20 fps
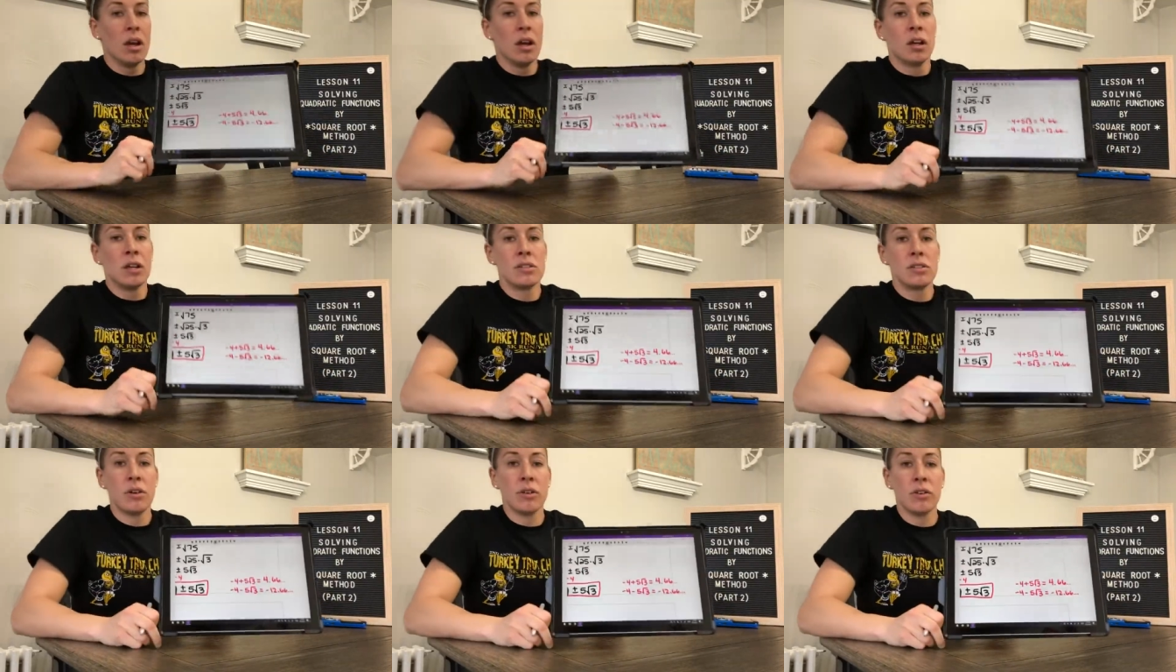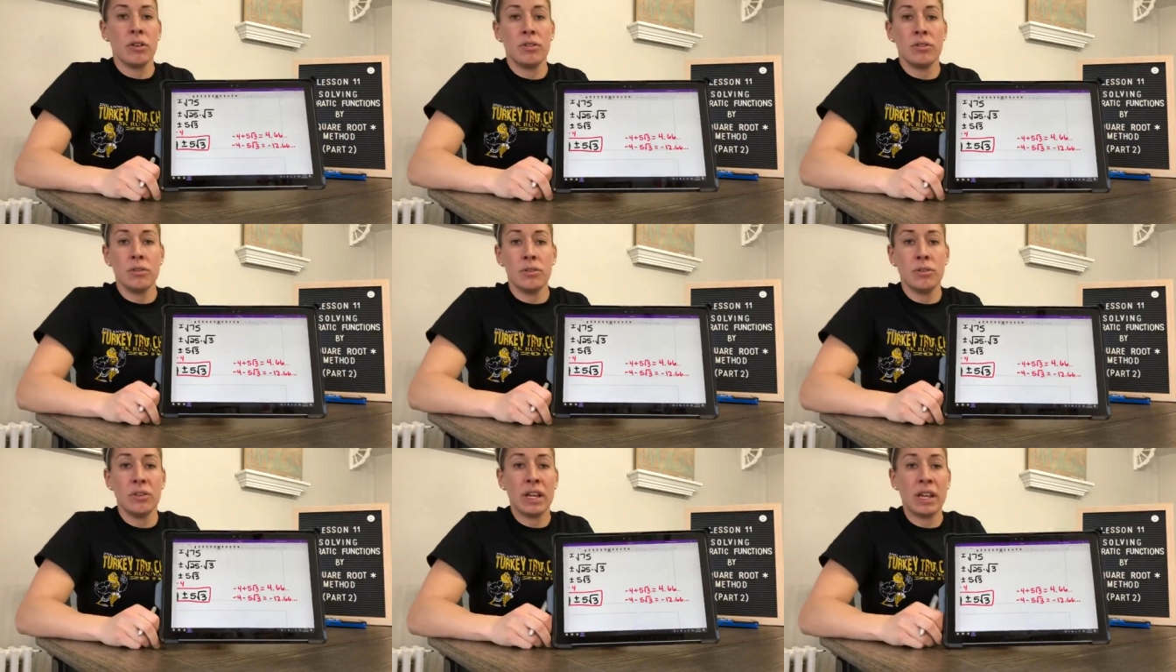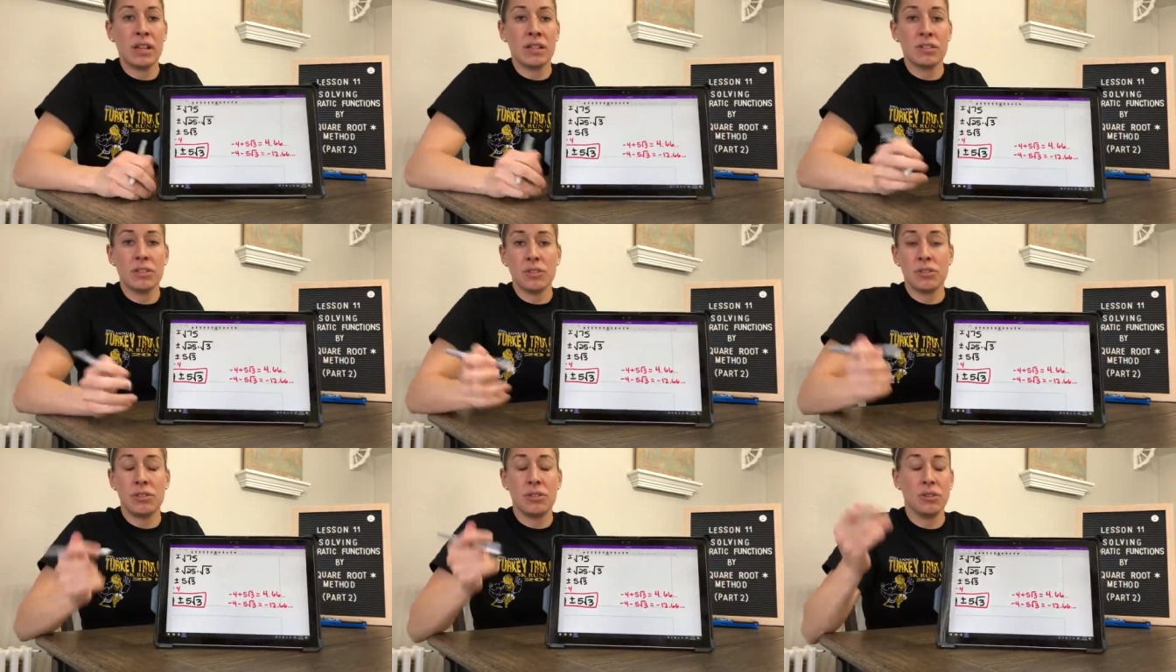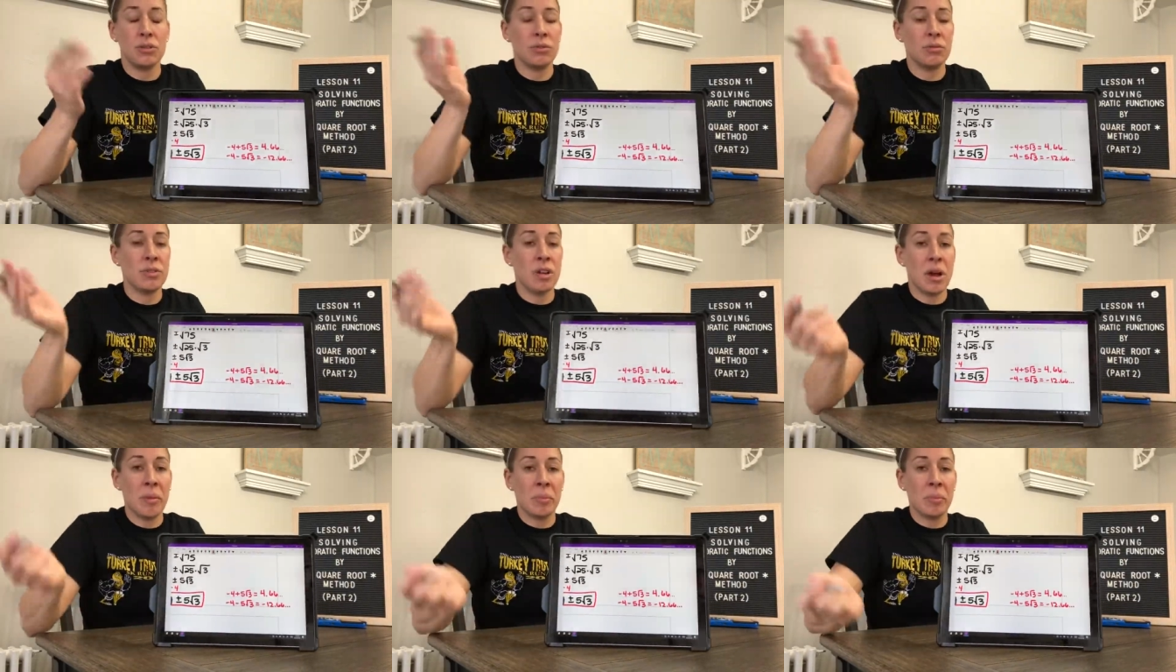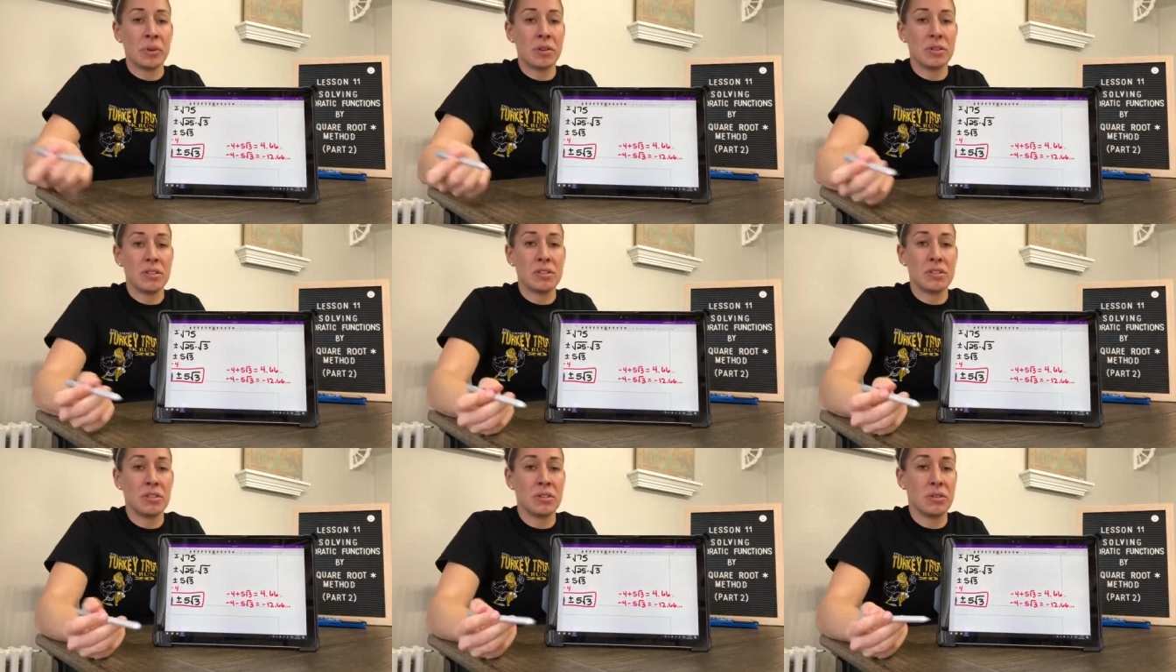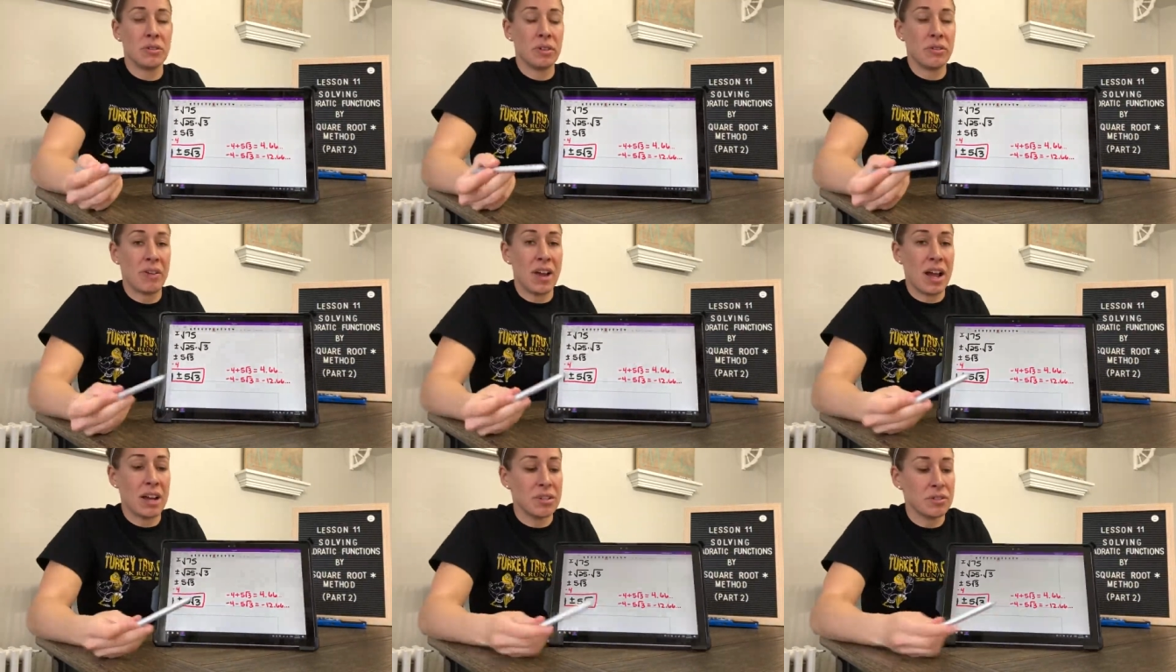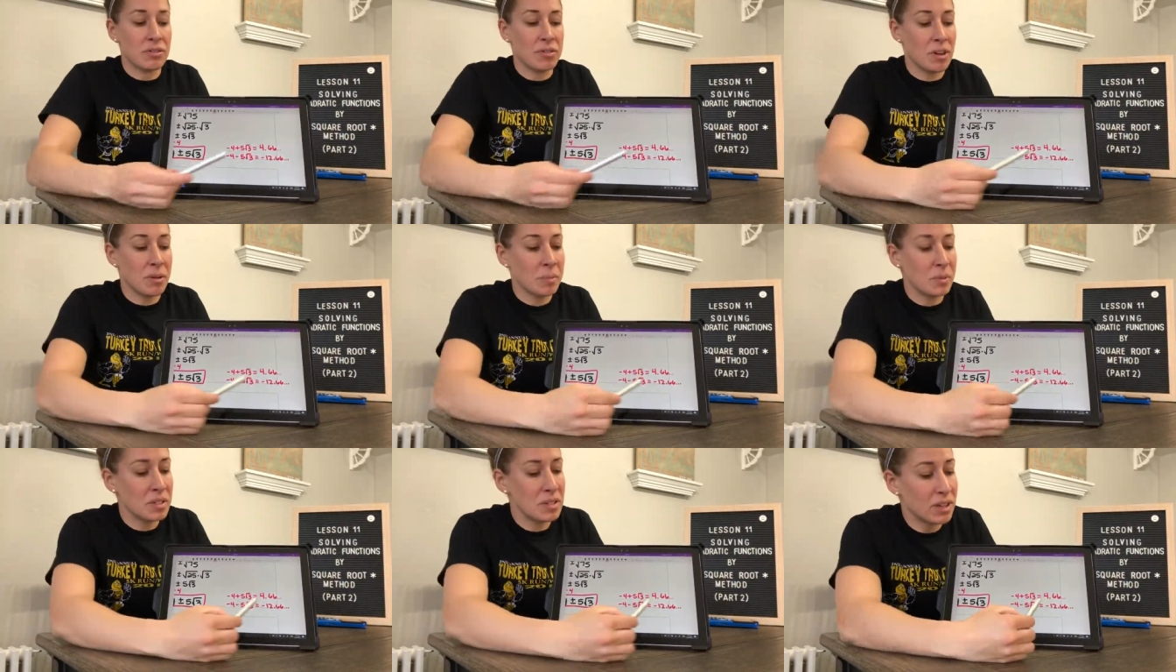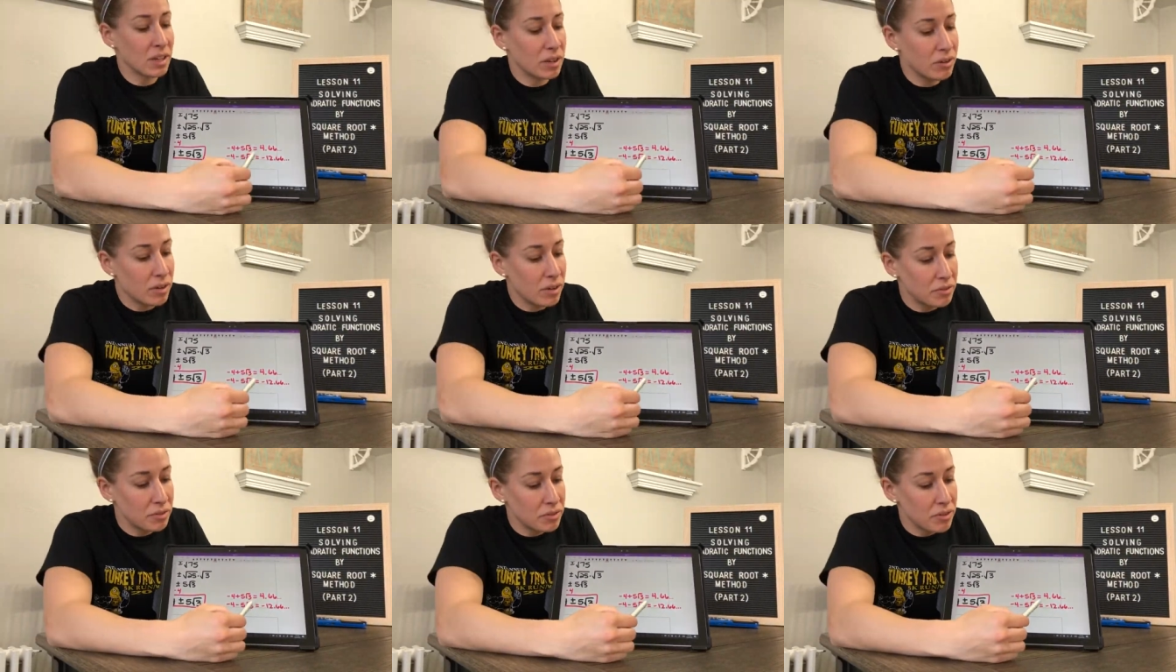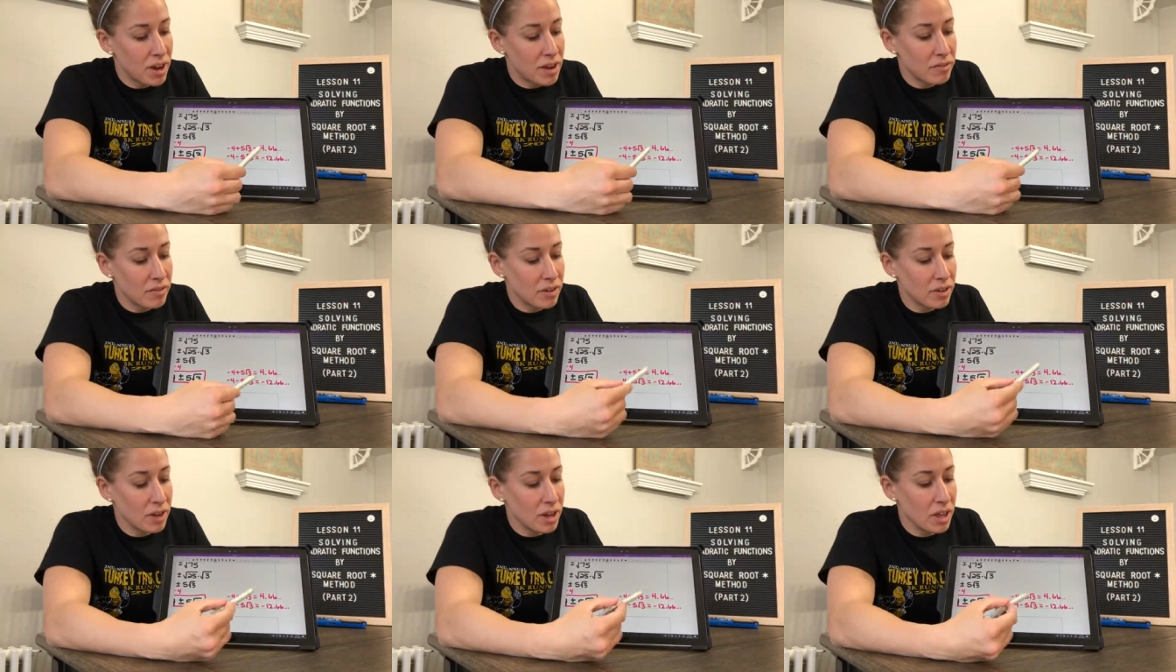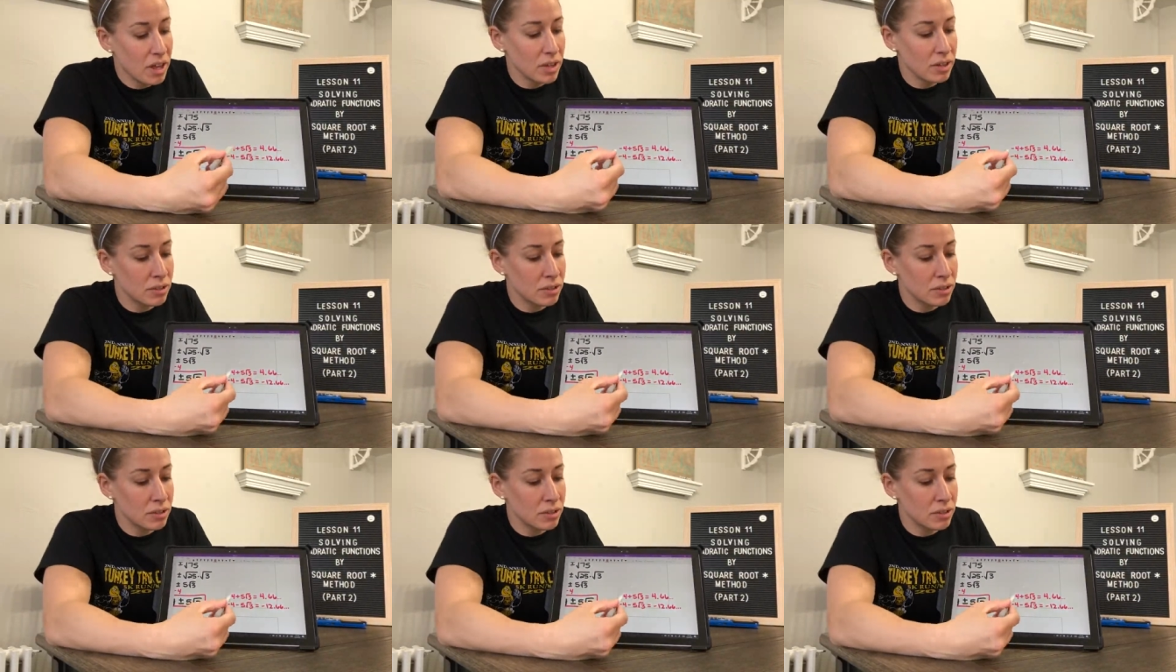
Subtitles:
So you do get just 2 numbers, 2 irrational numbers that go on forever.